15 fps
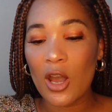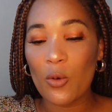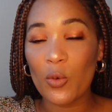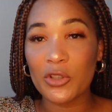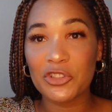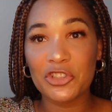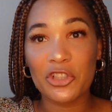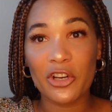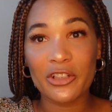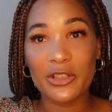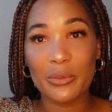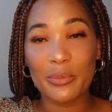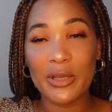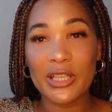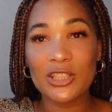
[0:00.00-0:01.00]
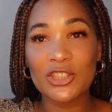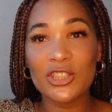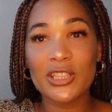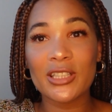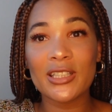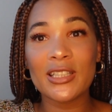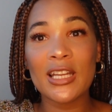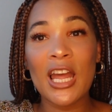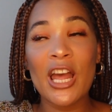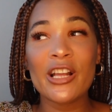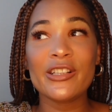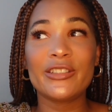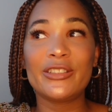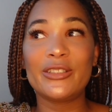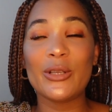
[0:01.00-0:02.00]
What's your occupation?
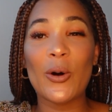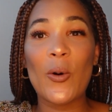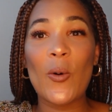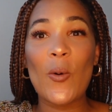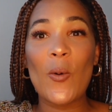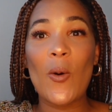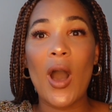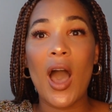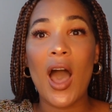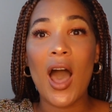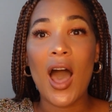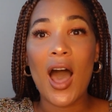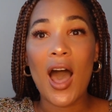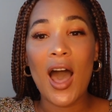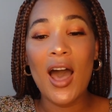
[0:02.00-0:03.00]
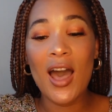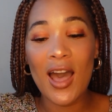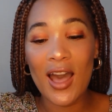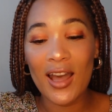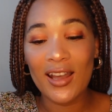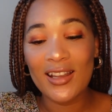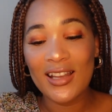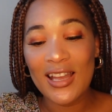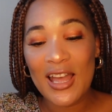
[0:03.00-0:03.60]
So, how